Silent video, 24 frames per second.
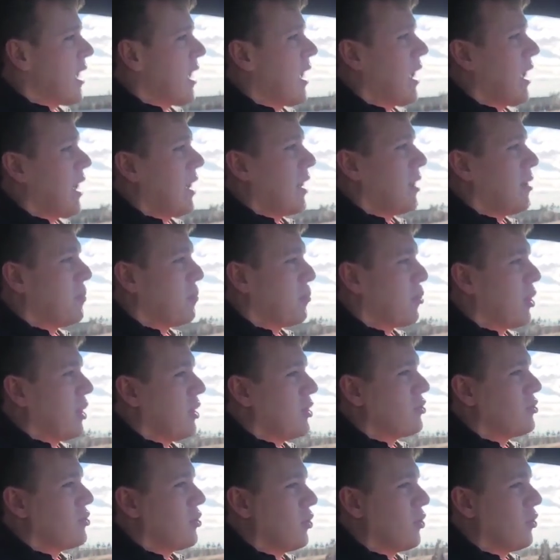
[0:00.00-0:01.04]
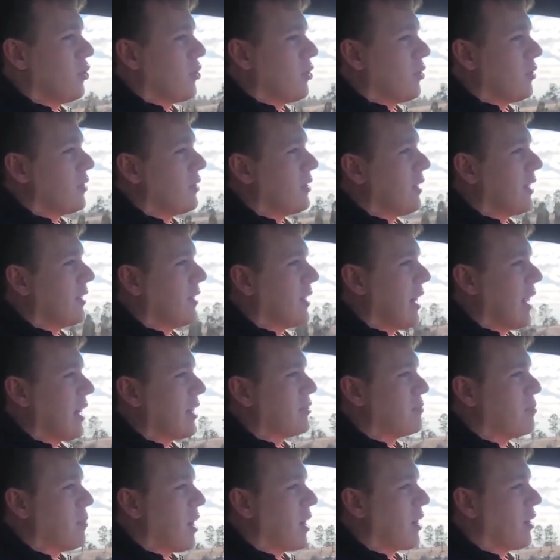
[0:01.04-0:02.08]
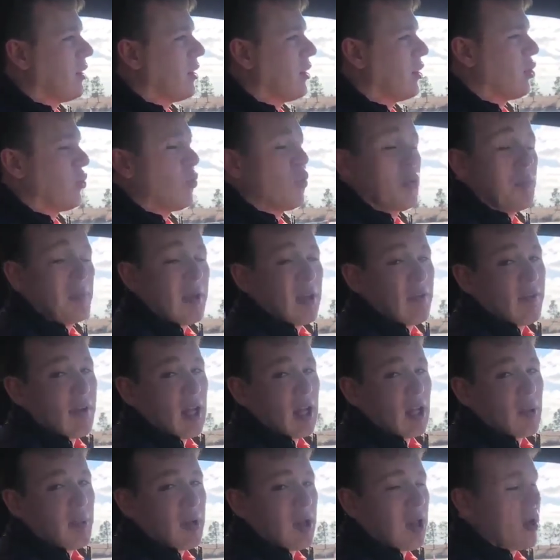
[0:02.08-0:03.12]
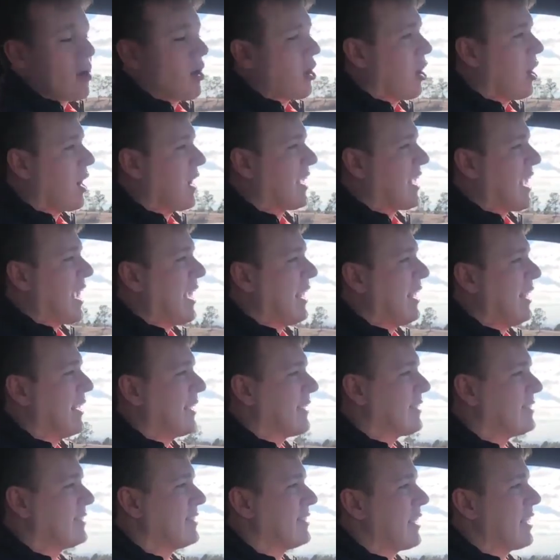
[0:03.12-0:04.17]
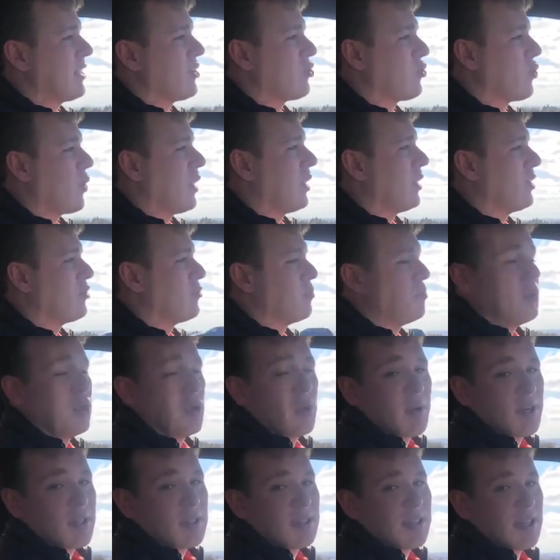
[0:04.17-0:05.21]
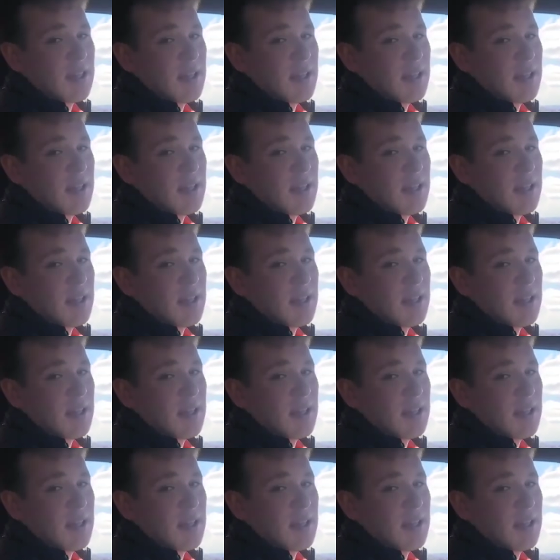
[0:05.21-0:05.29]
and pretty soon, the next model year will be available on our Acadias, as well as Buicks